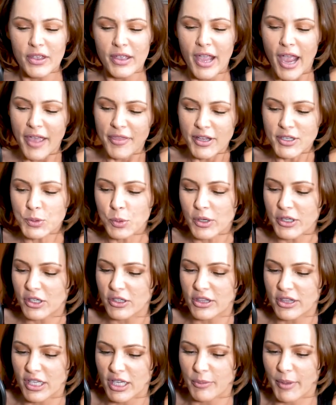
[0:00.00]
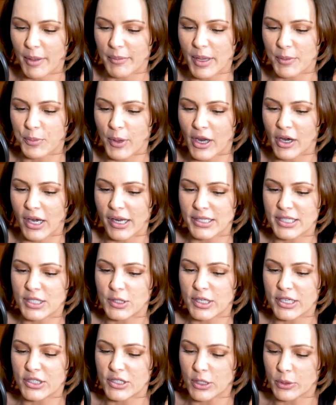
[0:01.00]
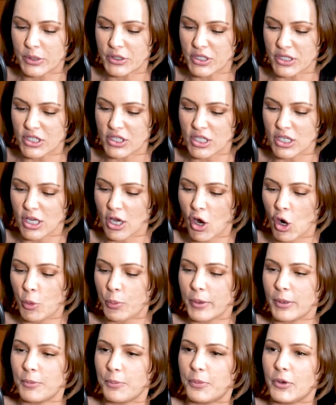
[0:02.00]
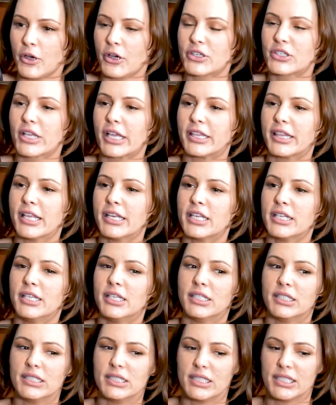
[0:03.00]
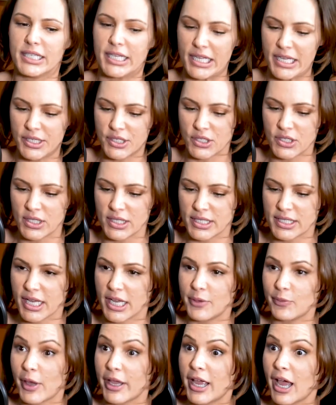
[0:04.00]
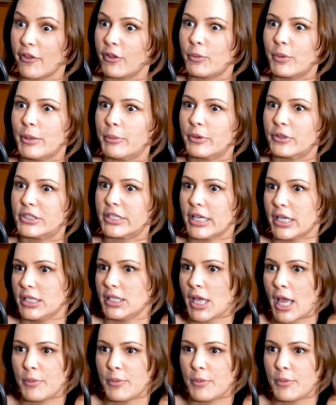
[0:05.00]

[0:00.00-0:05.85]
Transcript: And that's one good thing about my parents, because they were just open books. Like, they didn't teach the same way other people did.